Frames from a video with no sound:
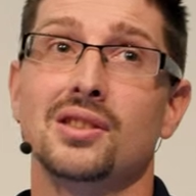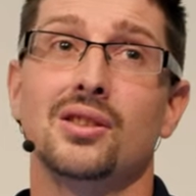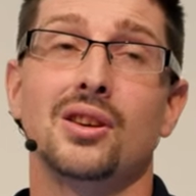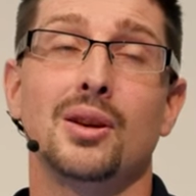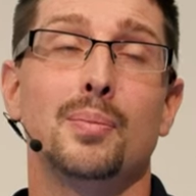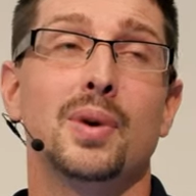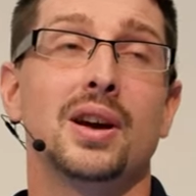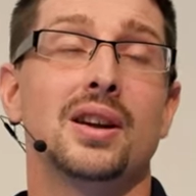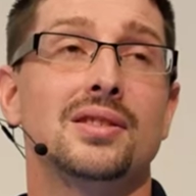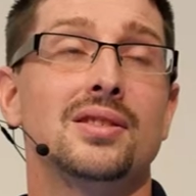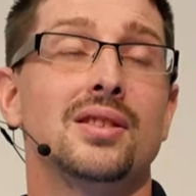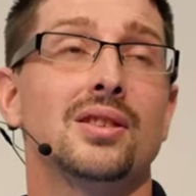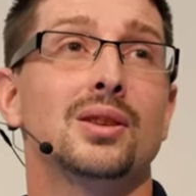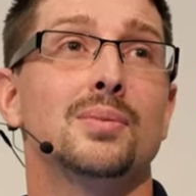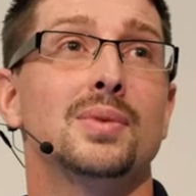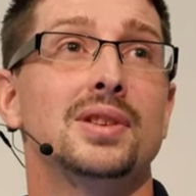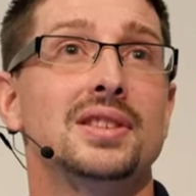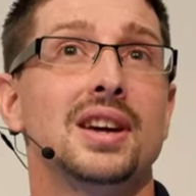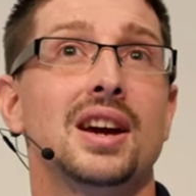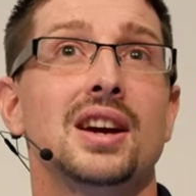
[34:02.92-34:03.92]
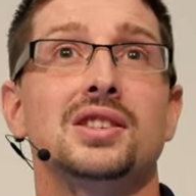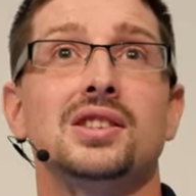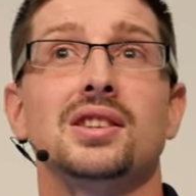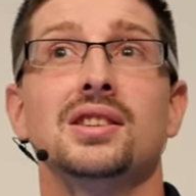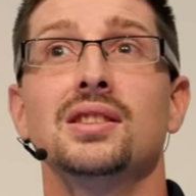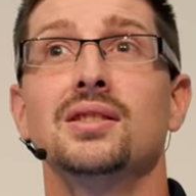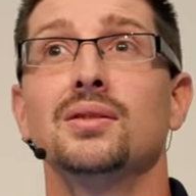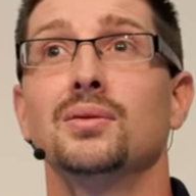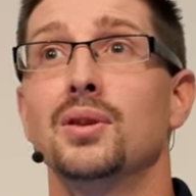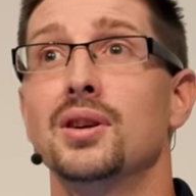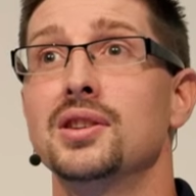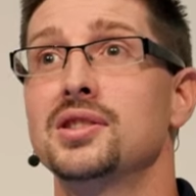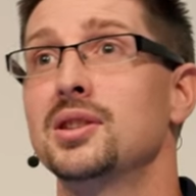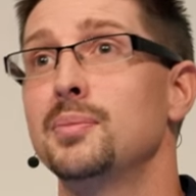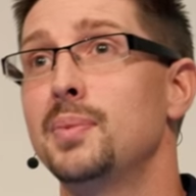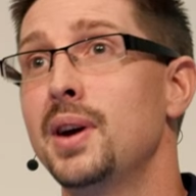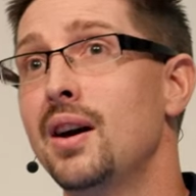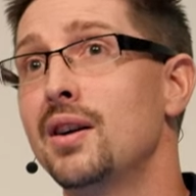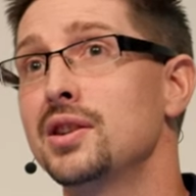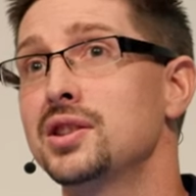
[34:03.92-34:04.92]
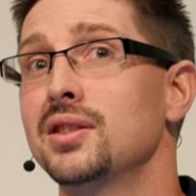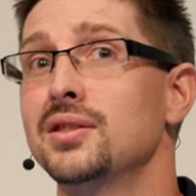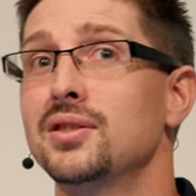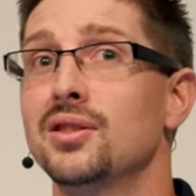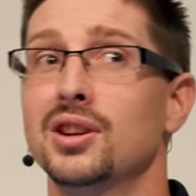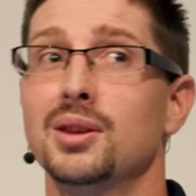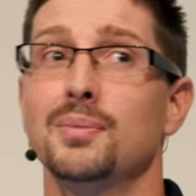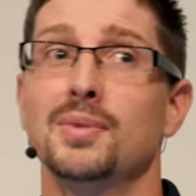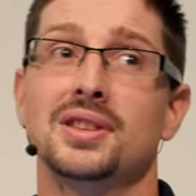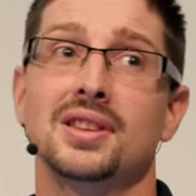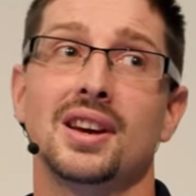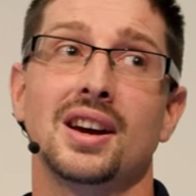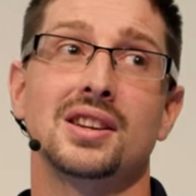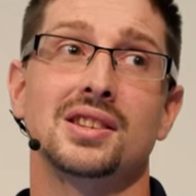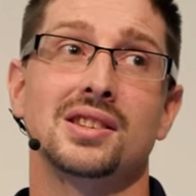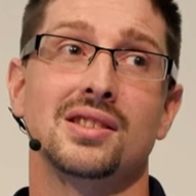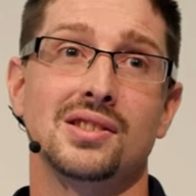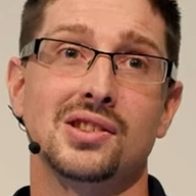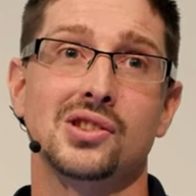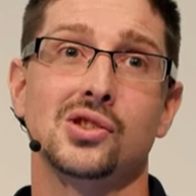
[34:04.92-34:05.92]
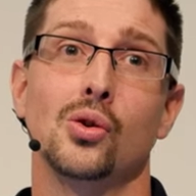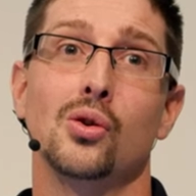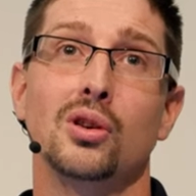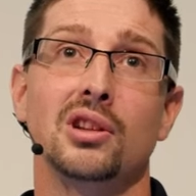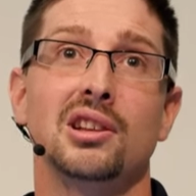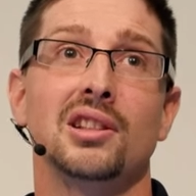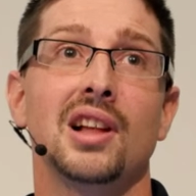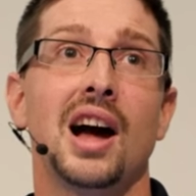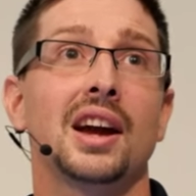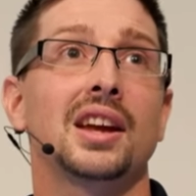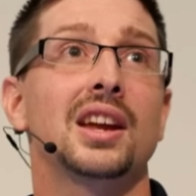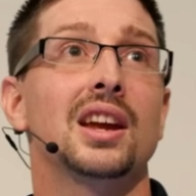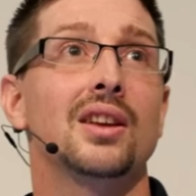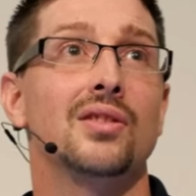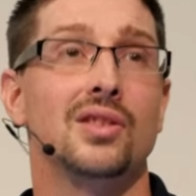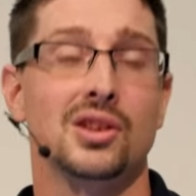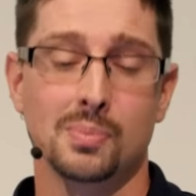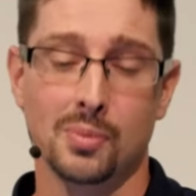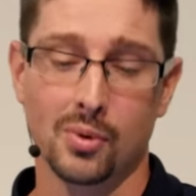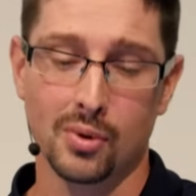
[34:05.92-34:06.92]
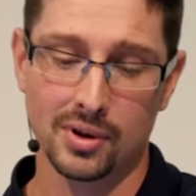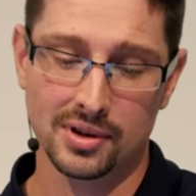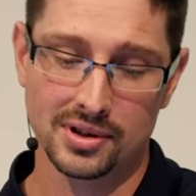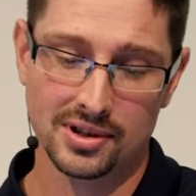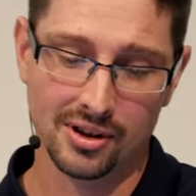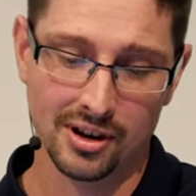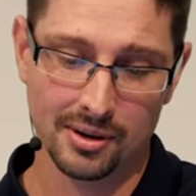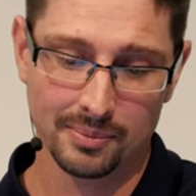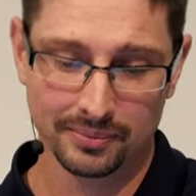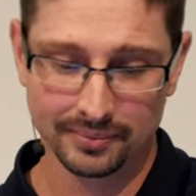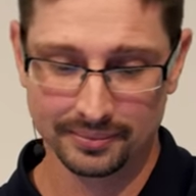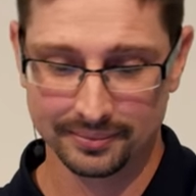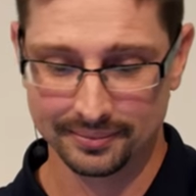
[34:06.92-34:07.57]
a lot of better documentation, whereas the PowerShell documentation is sorely lacking at this point in time.